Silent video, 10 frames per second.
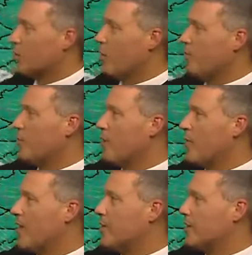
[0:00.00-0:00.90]
warm front
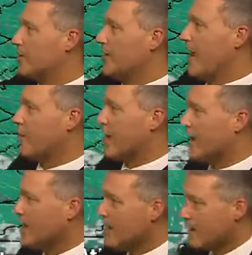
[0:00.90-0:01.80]
rather into
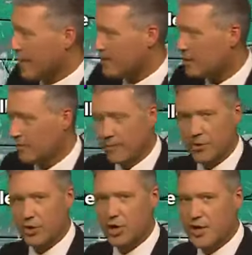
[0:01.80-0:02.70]
Saturday. That's the
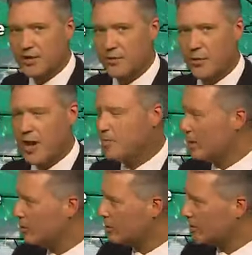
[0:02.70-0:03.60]
first chance of rain,
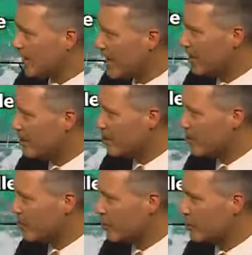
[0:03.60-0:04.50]
but it looks likelier
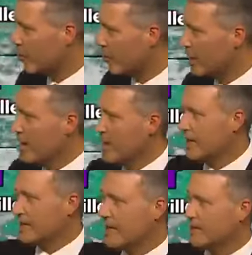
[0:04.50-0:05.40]
north shore.
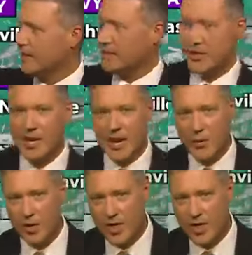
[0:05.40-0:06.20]
And it's not until Sunday where